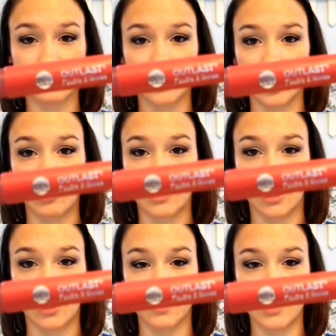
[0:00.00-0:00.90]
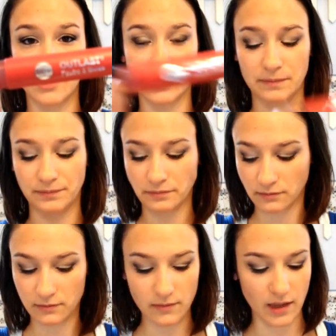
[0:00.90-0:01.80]
So I'm going to start with this,
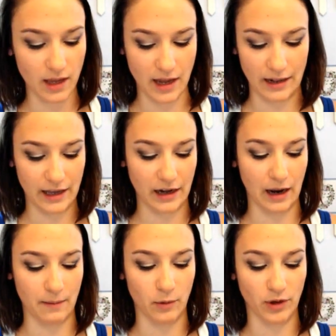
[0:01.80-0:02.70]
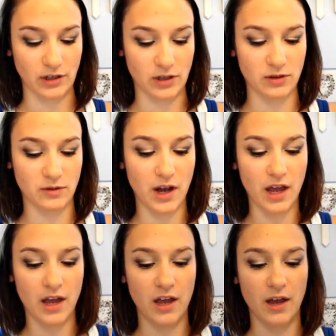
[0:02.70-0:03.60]
and then I'm going to
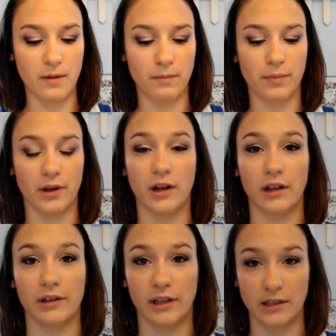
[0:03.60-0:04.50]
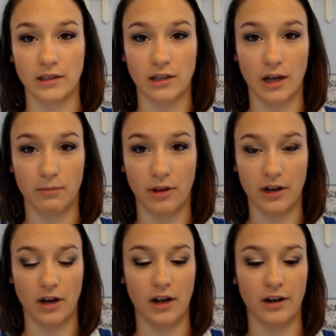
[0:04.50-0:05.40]
put a nice top
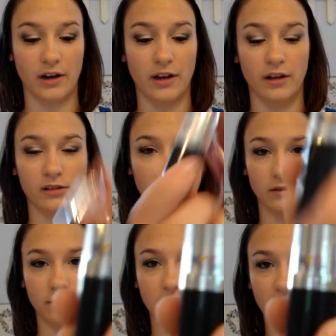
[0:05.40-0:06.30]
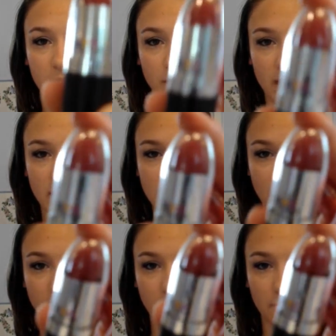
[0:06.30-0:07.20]
layer on of
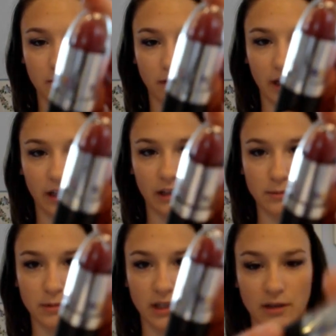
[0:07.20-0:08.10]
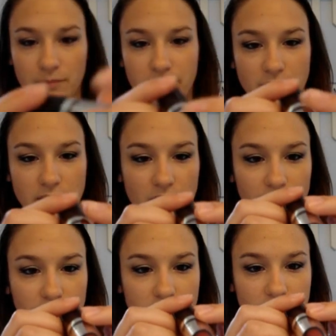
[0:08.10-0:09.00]
N.Y.C red lipstick. This
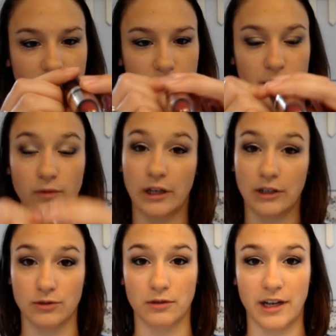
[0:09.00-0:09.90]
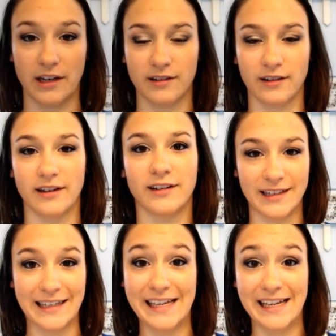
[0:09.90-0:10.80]
color is Retro Red.
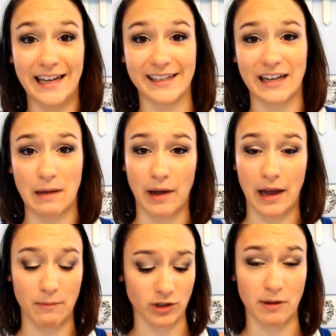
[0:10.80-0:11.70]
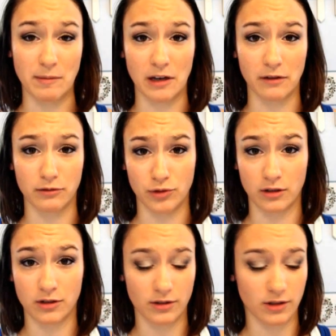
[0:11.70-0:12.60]
Again, I buy most of my makeup from
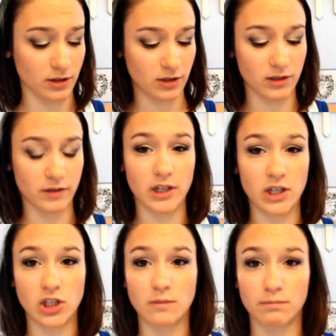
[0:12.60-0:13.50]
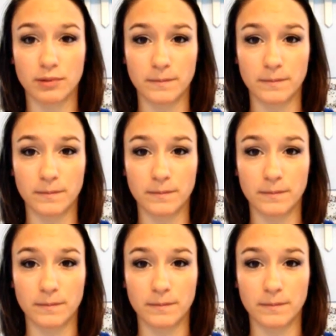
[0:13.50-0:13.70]
drugstores, so it's very cheap.